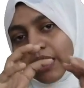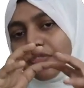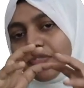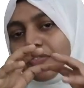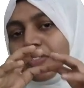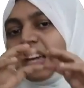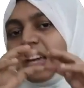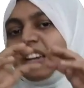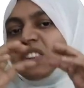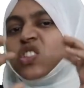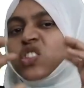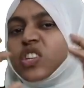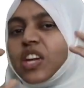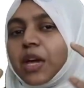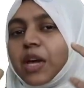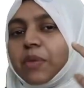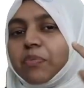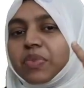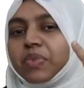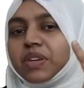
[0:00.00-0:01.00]
if their
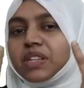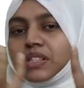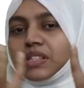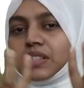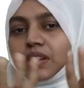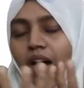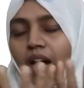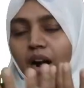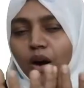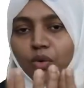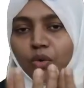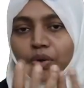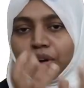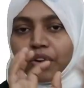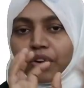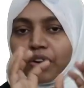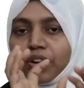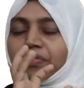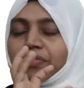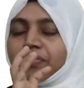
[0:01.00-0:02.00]
shape is
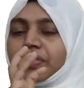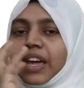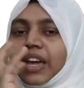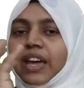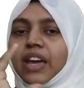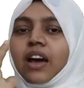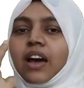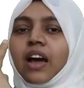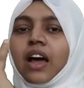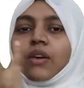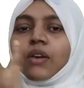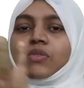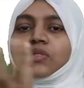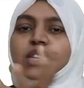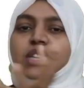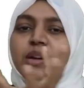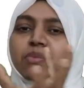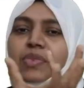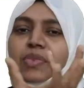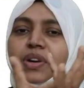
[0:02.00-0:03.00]
round or if they have
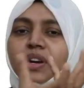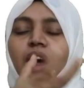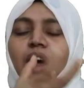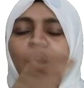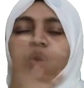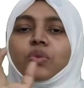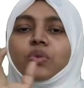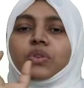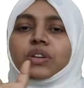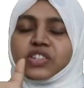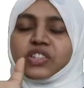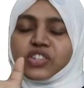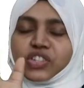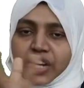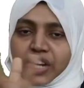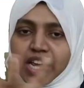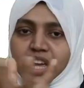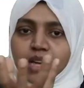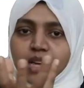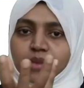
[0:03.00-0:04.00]
some round
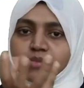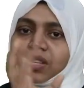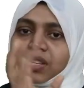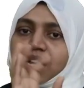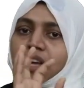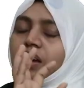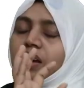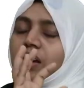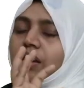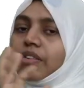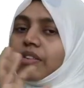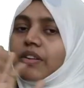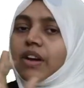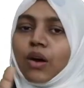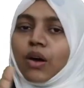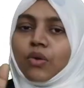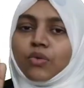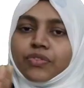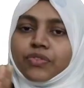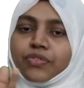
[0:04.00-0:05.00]
shapes,
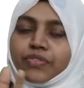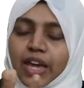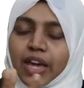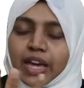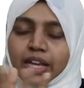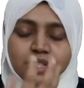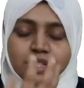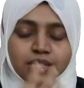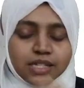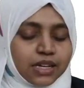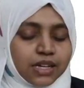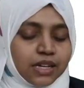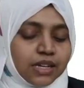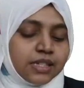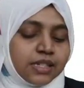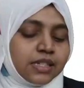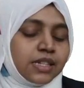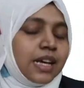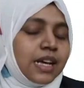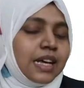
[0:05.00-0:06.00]
round
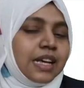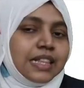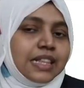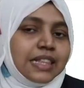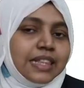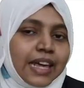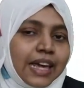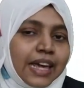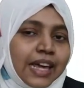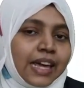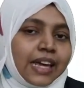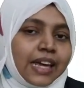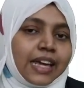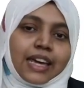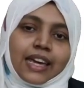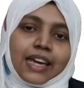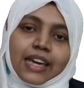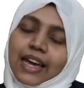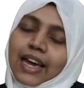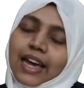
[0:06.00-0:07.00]
faces,
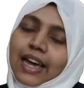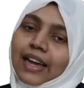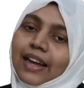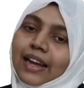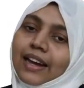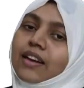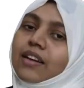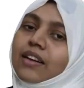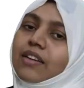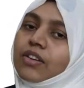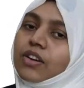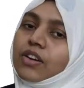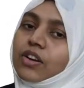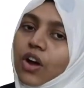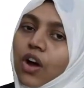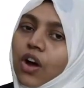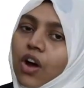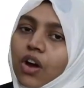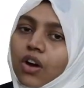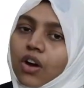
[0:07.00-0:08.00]
they can
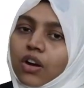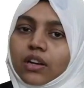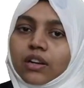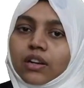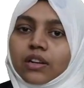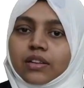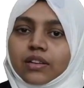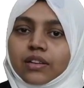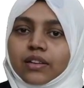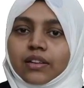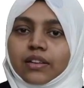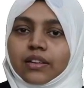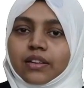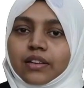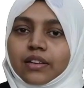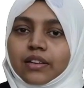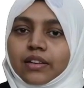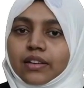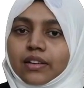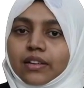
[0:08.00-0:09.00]
roll.
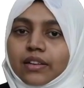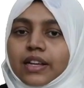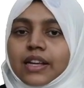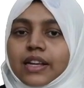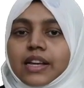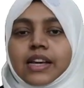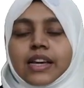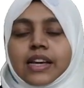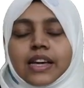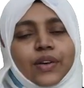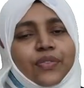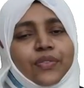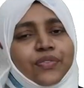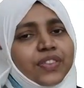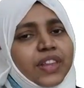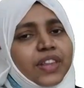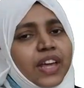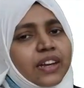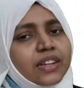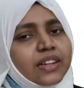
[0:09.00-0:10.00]

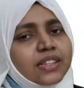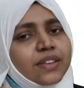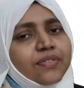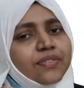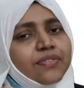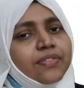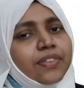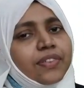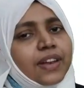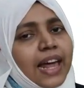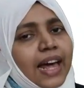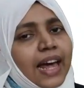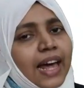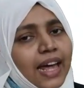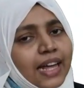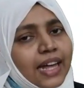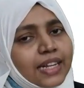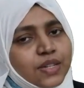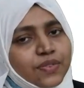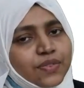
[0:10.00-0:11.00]
If there is a
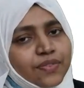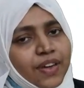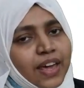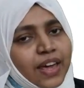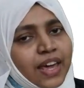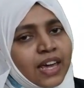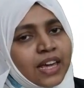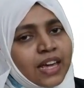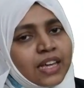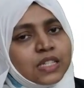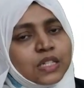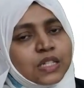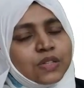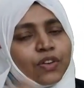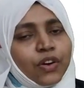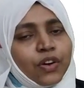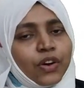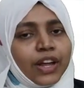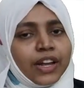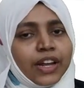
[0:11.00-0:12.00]
flat face
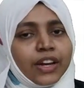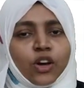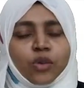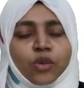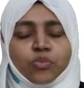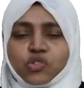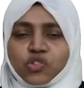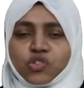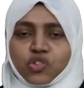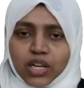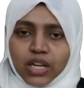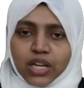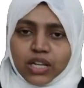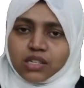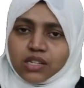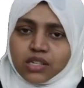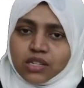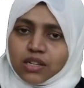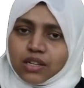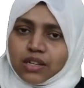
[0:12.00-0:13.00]
for an
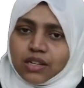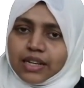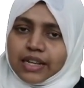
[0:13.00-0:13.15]
object,